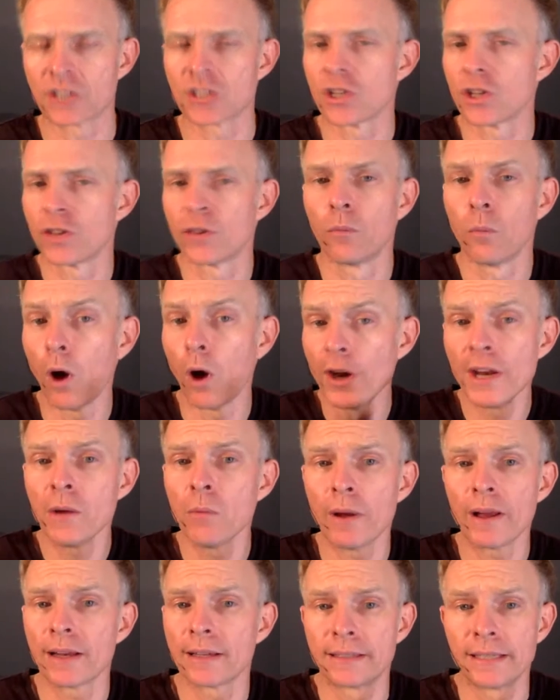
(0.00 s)
So the only
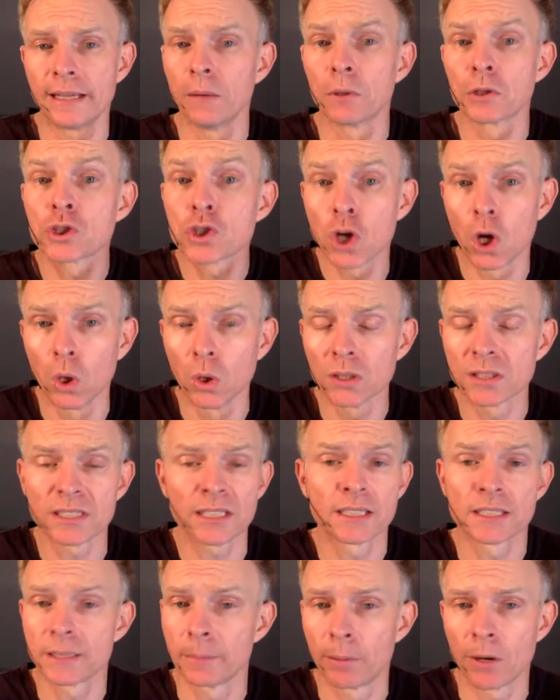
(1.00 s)
way to deal with trolls
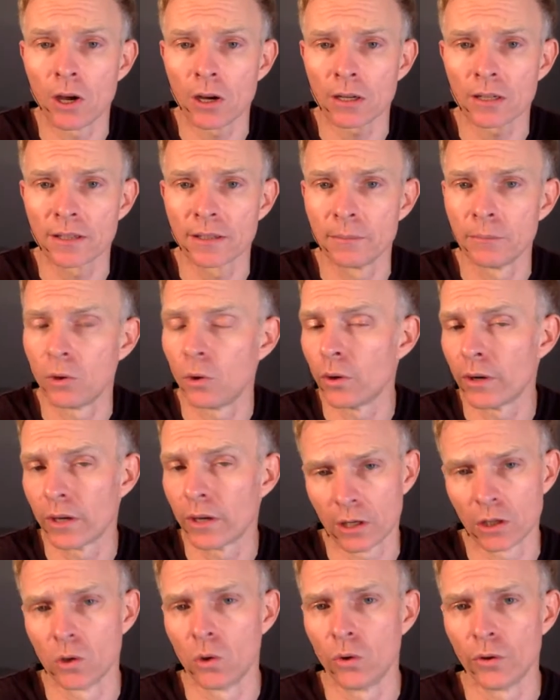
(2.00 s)
is to block them or
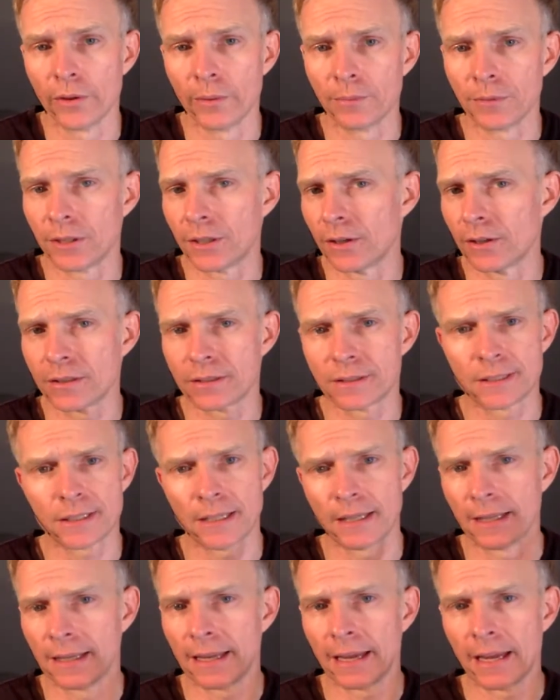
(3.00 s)
ignore them. You don't
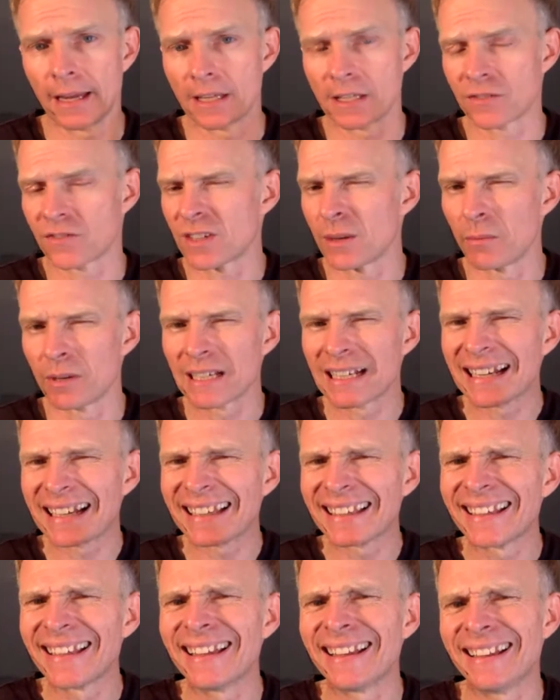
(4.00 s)
engage. If someone
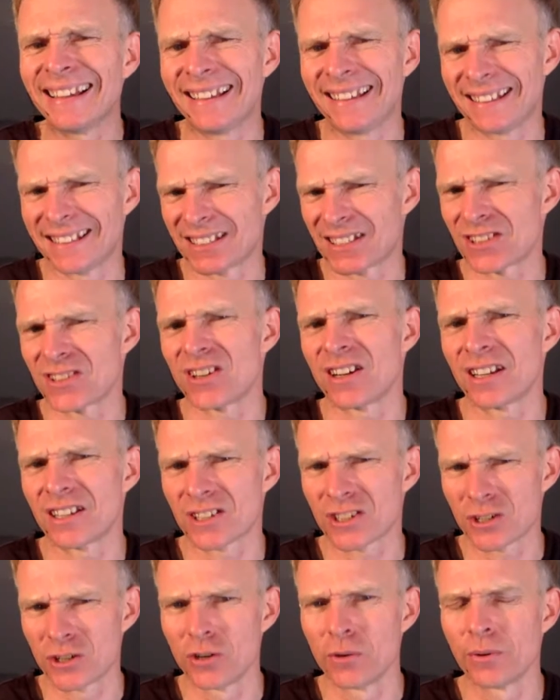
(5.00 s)
clearly is trying to
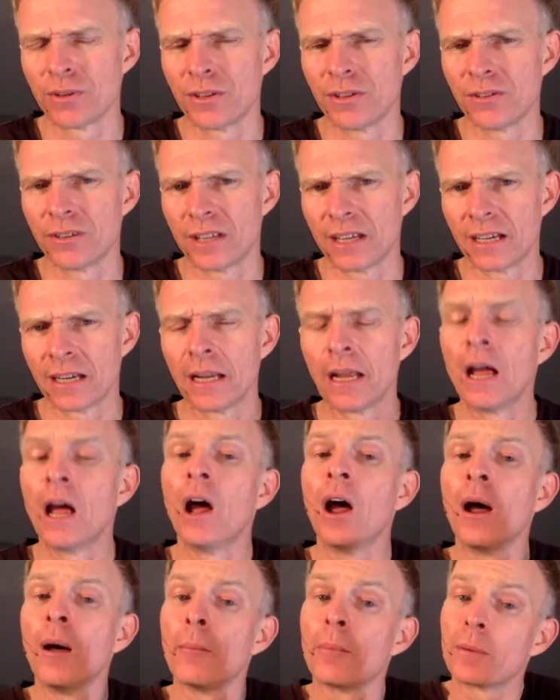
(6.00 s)
screw with you,
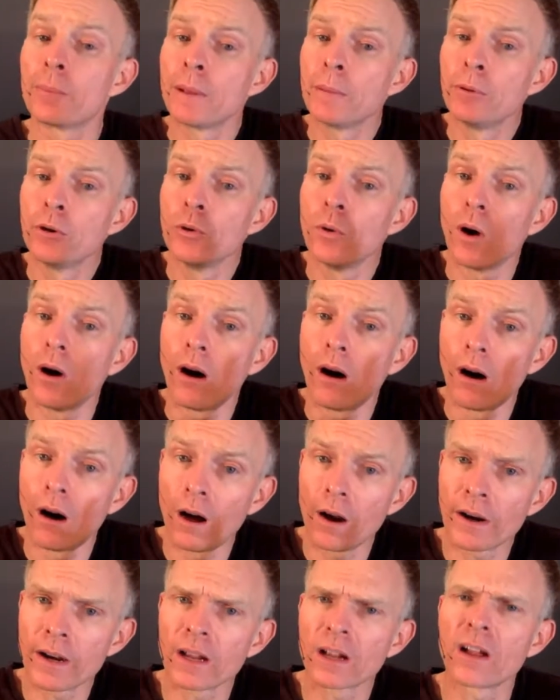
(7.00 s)
but people who
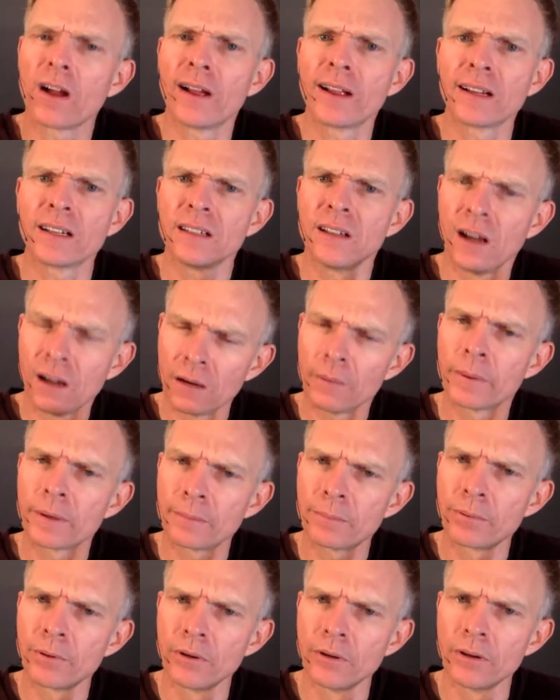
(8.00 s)
are going, no, but
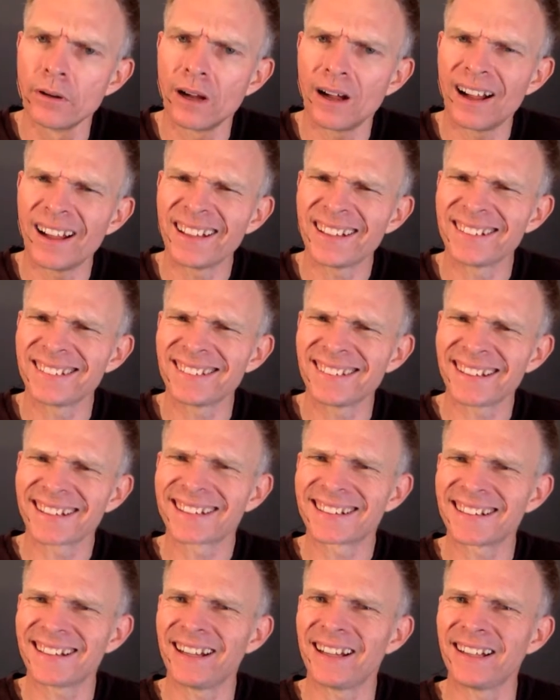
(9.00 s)
bro, I
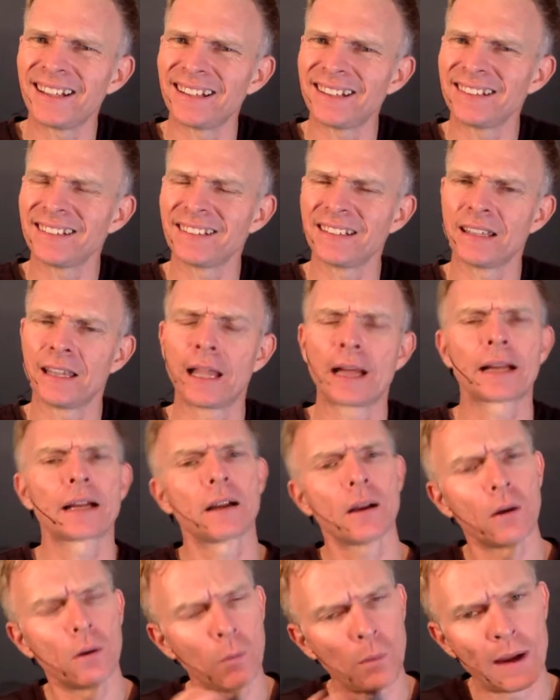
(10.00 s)
like
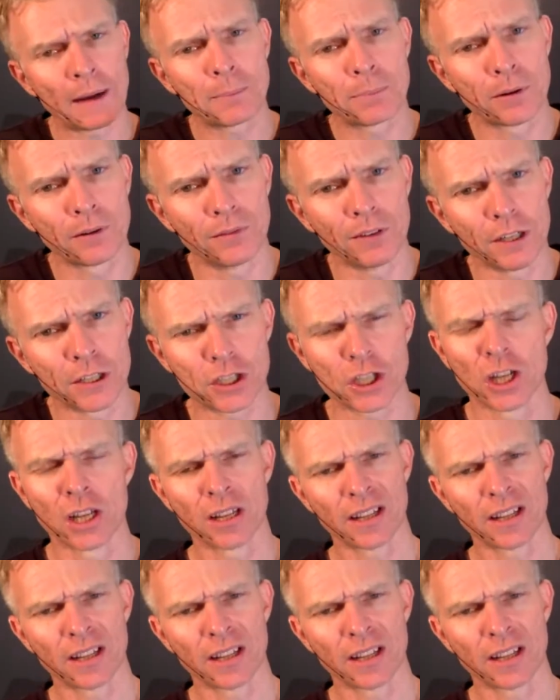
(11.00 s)
white privilege.